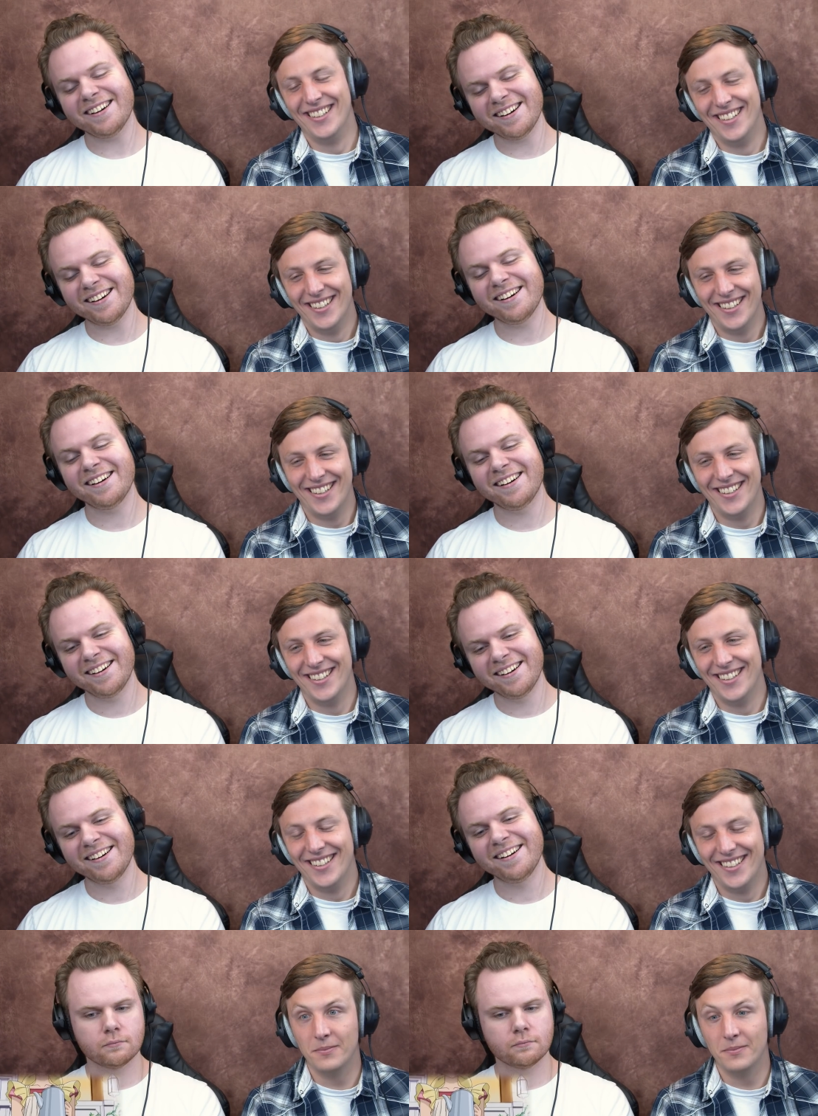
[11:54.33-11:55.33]

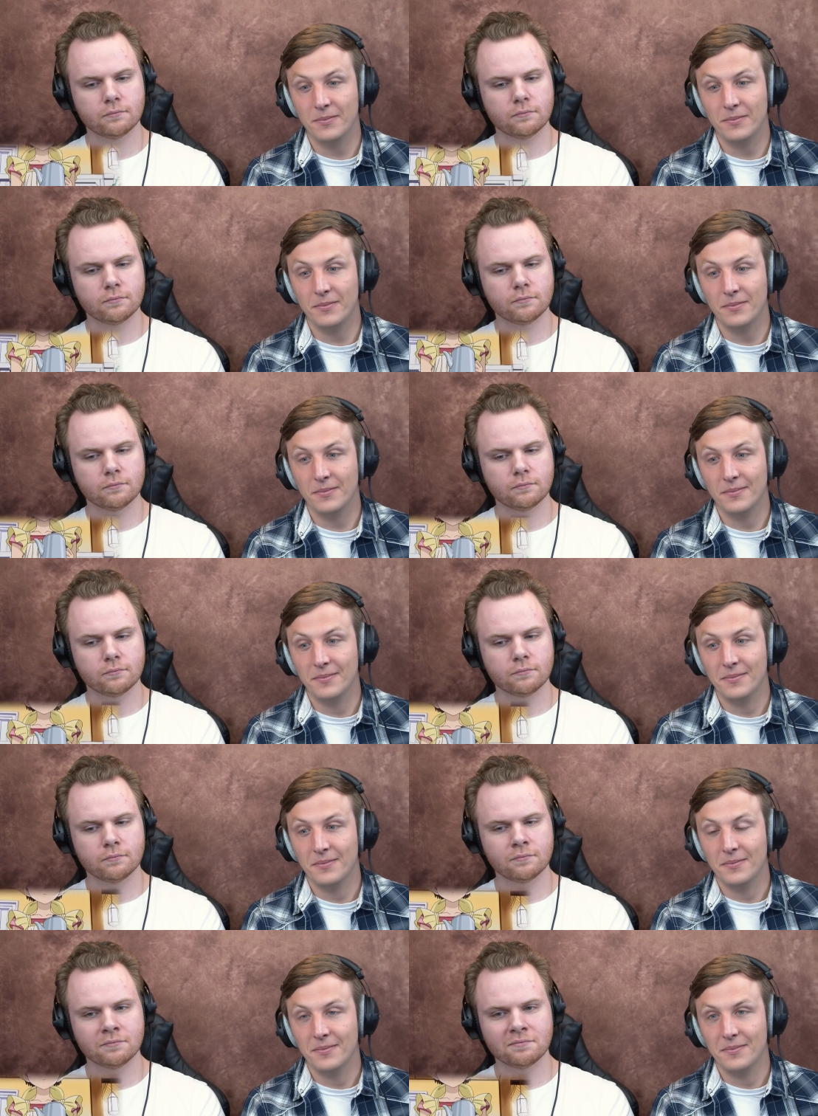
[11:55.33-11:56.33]

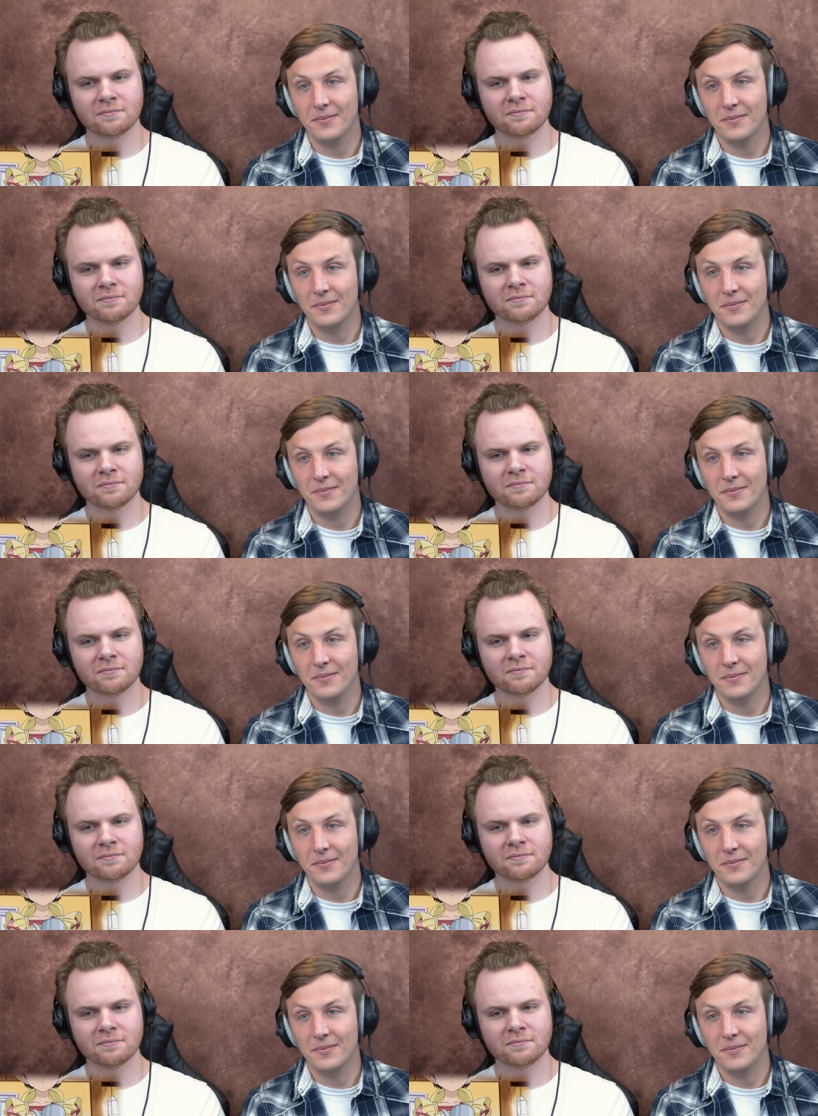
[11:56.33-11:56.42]
(silence)